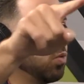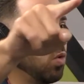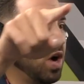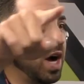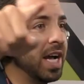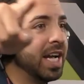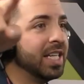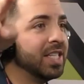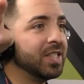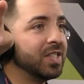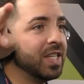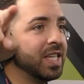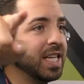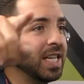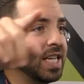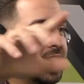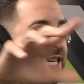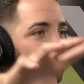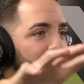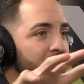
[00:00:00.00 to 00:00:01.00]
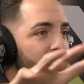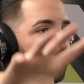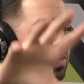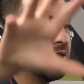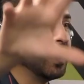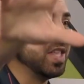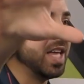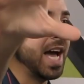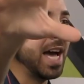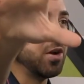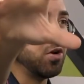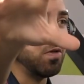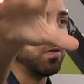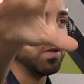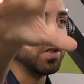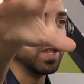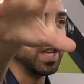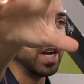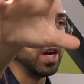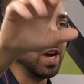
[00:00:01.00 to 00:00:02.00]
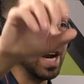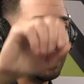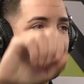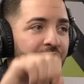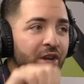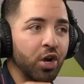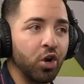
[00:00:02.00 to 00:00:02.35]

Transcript: Y, and Z is doing that over there and they're